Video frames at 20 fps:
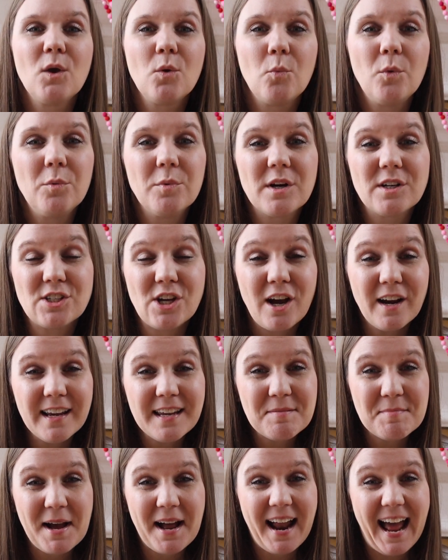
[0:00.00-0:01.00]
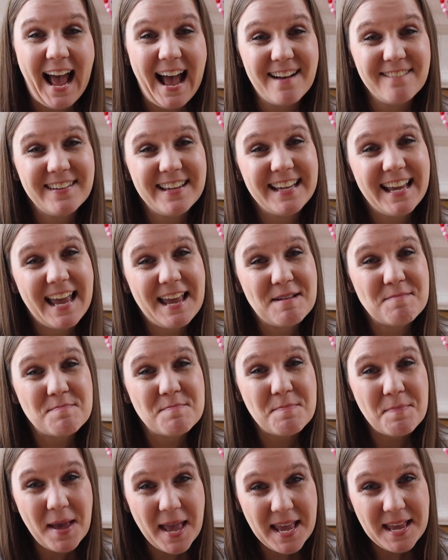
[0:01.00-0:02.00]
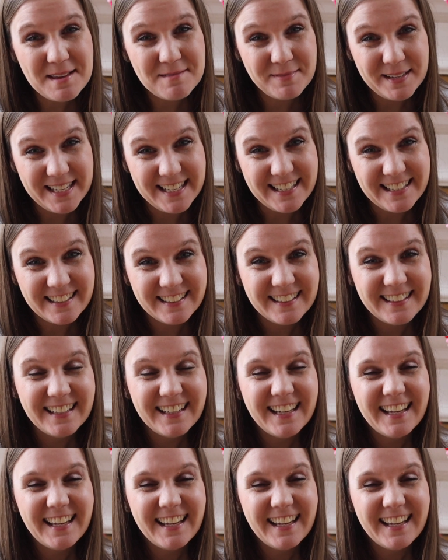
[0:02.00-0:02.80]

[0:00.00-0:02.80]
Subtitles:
When we're talking about having a baby,